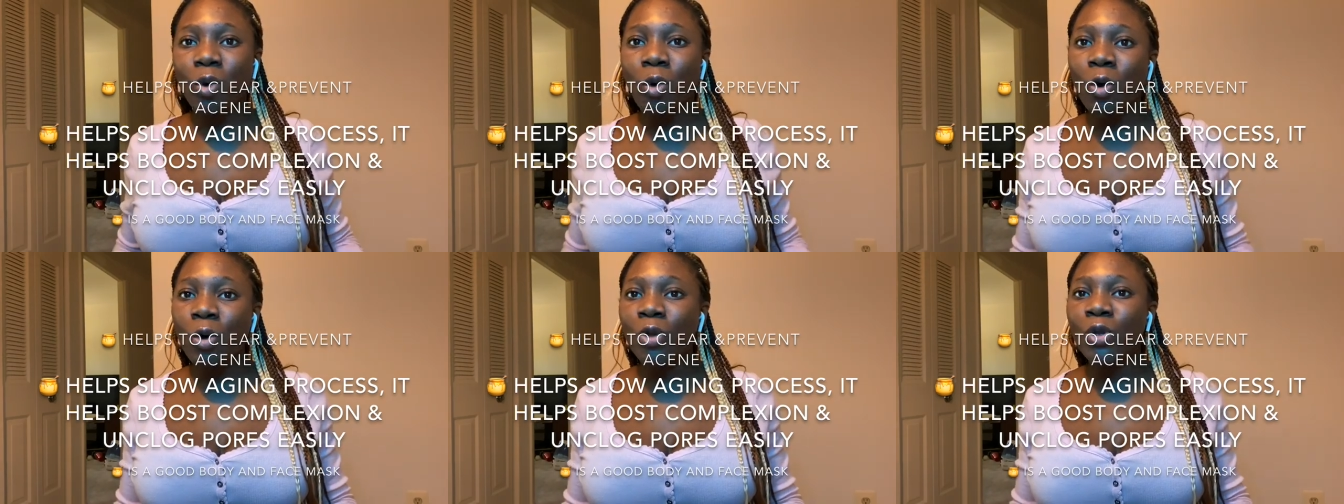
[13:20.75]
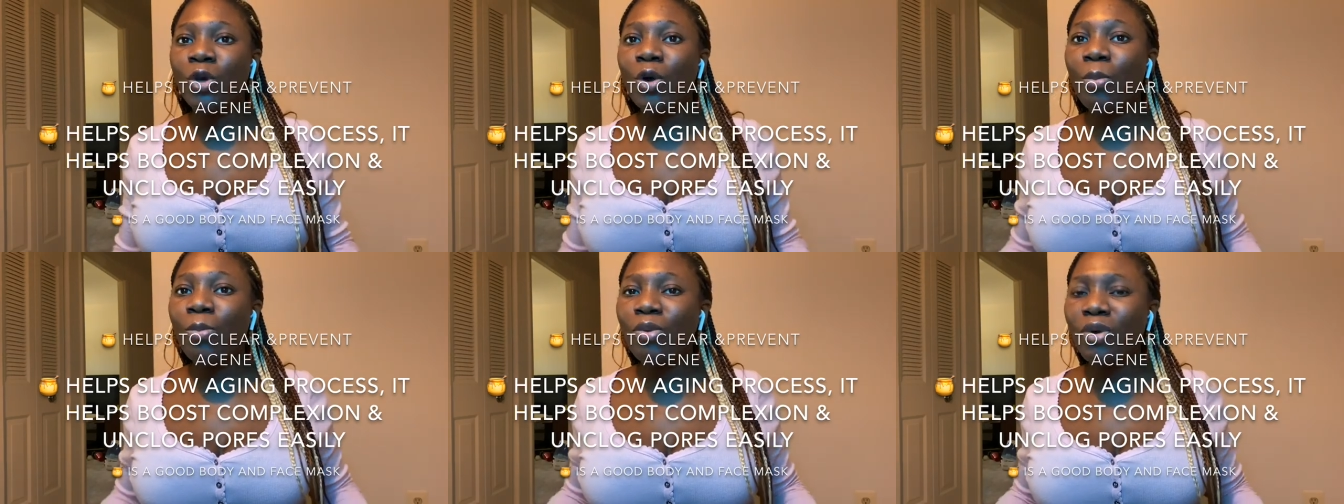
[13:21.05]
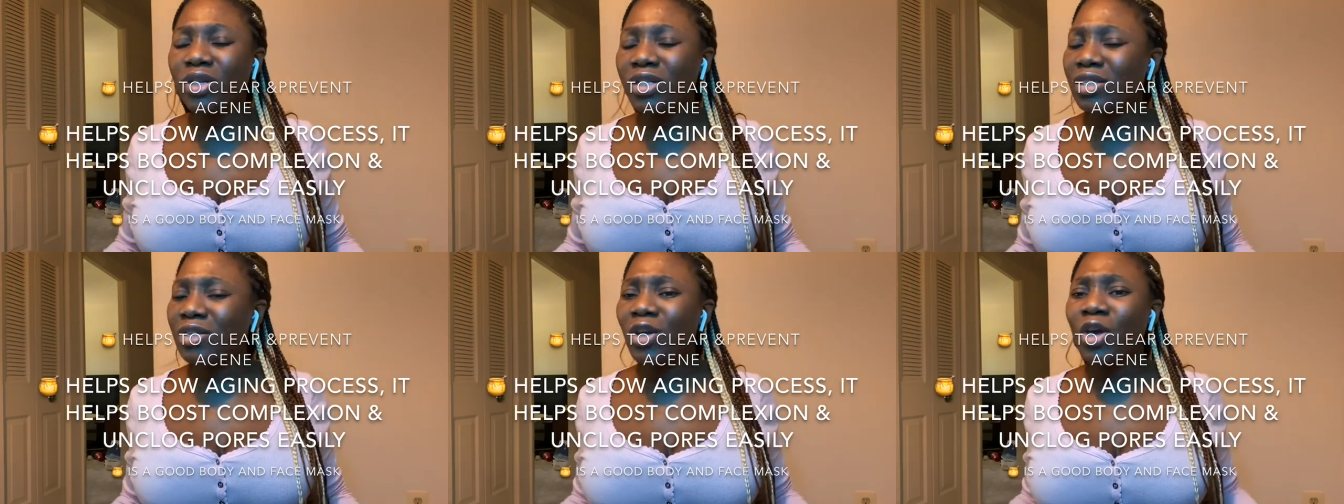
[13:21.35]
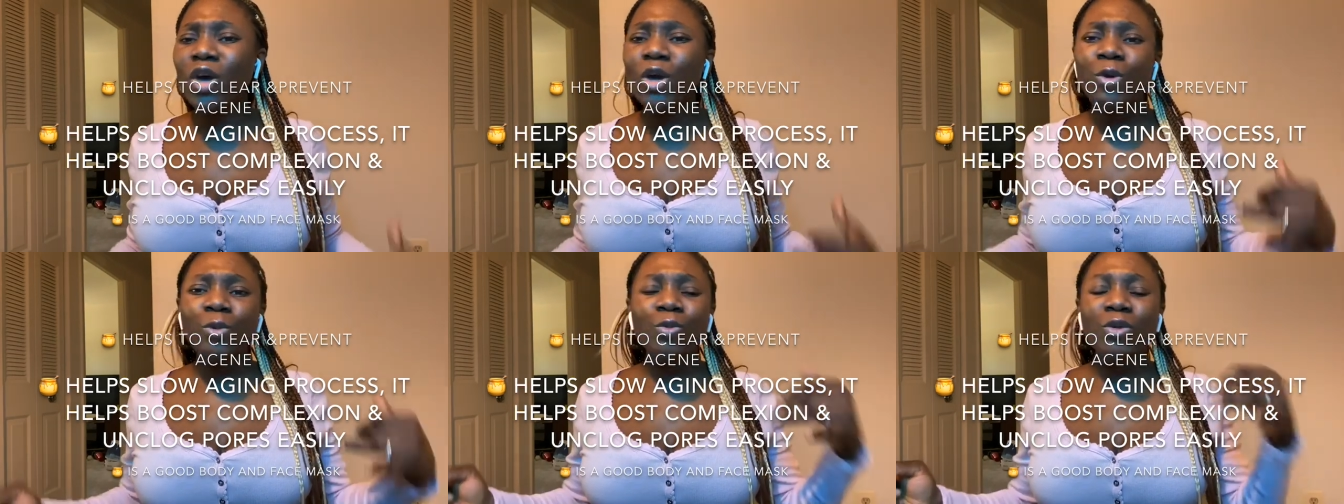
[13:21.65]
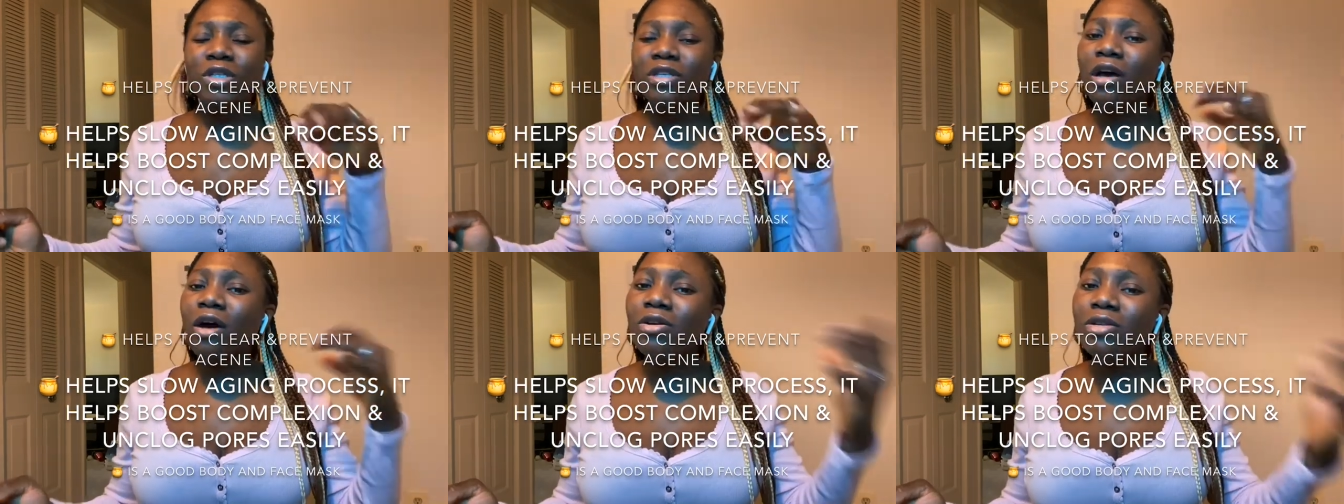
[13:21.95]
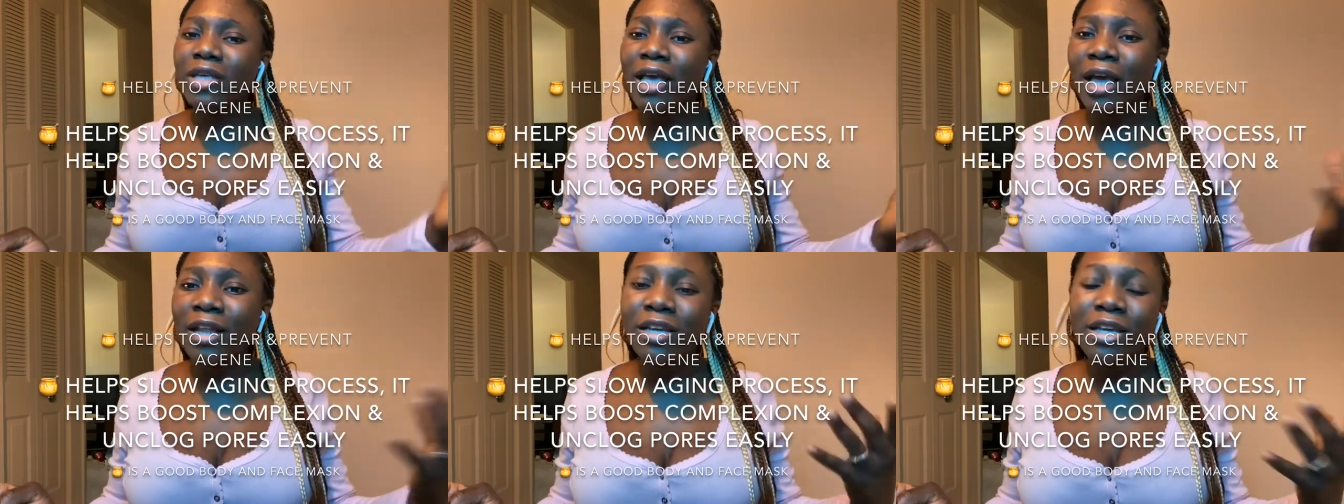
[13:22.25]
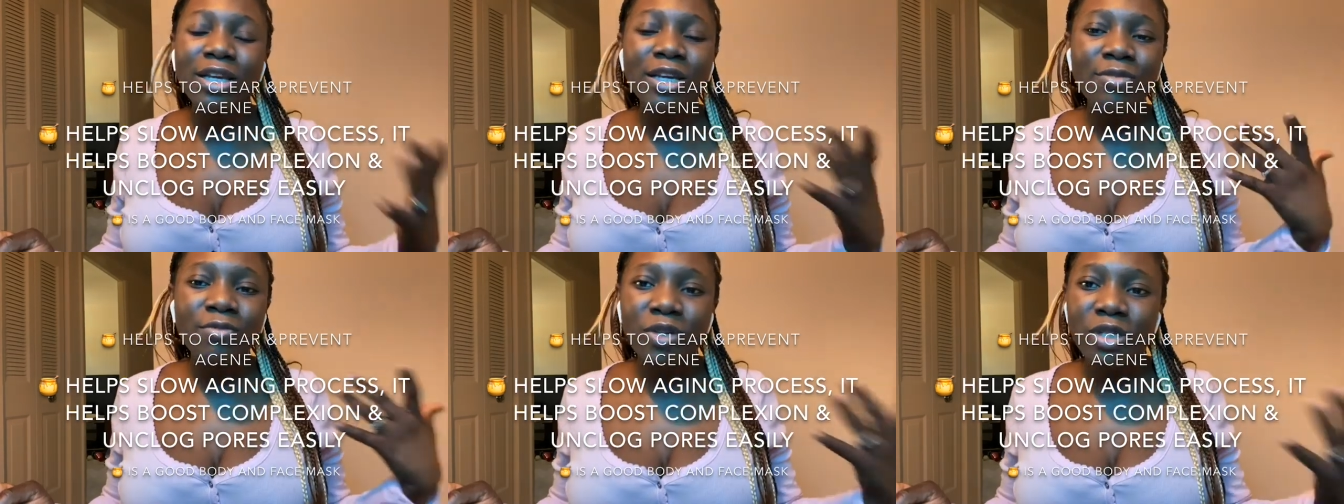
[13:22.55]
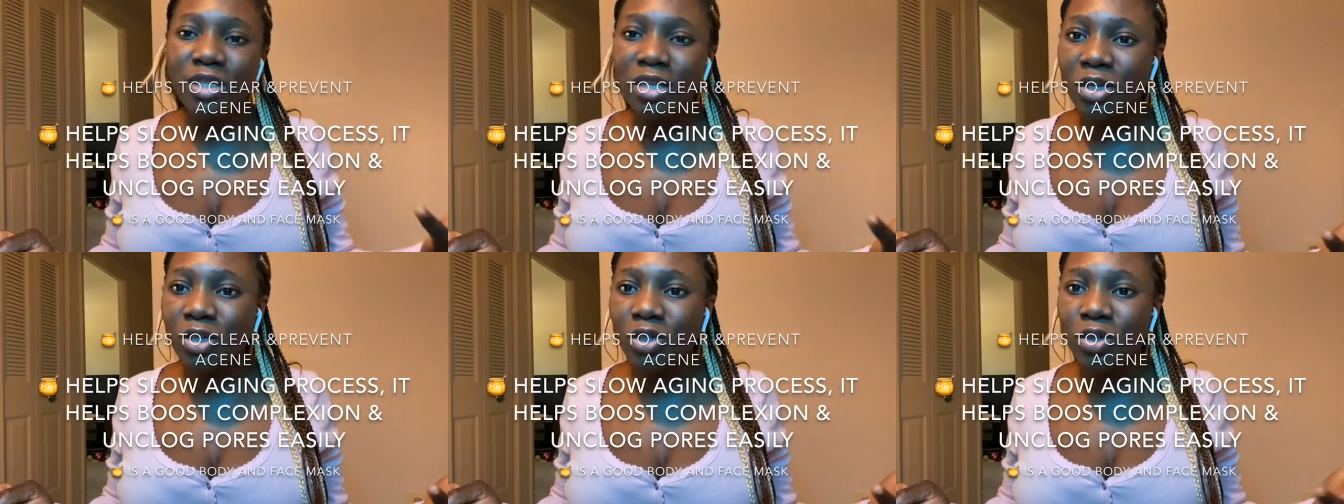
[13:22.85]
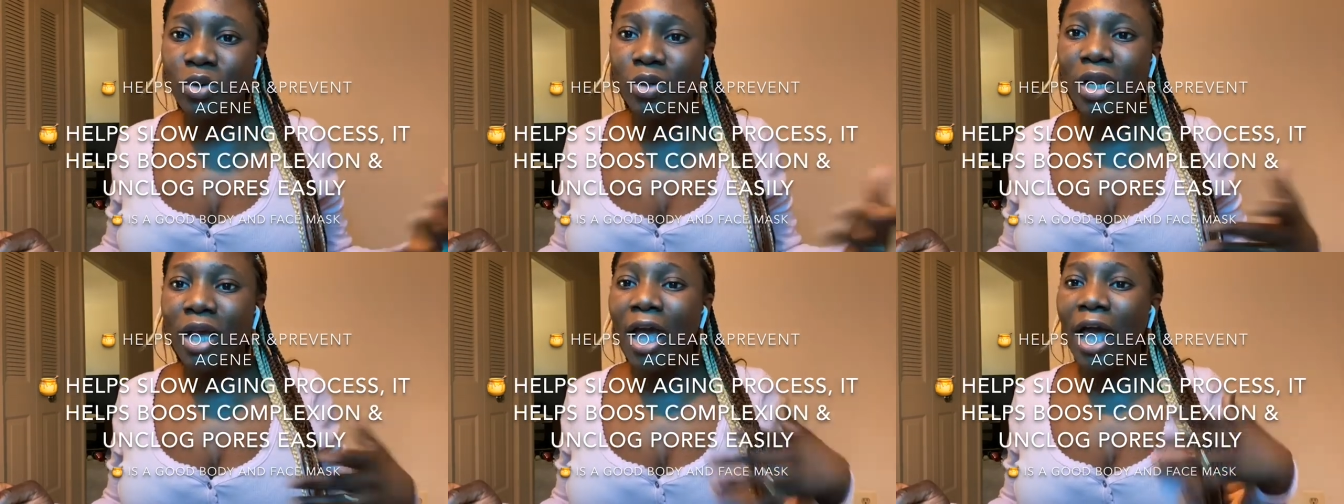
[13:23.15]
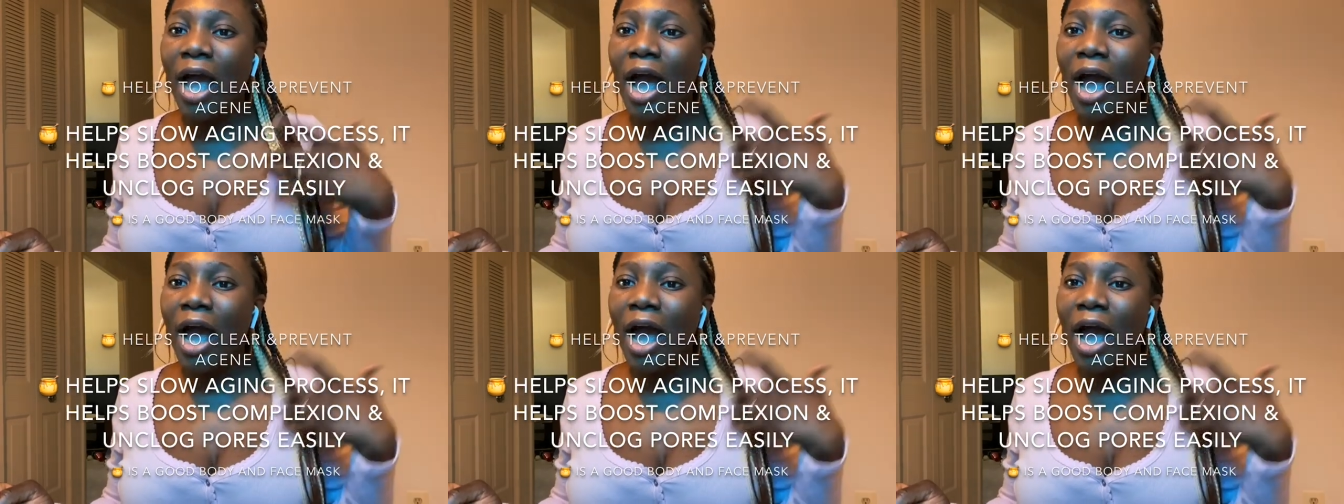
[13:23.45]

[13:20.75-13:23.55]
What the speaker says: on your body without any irritation,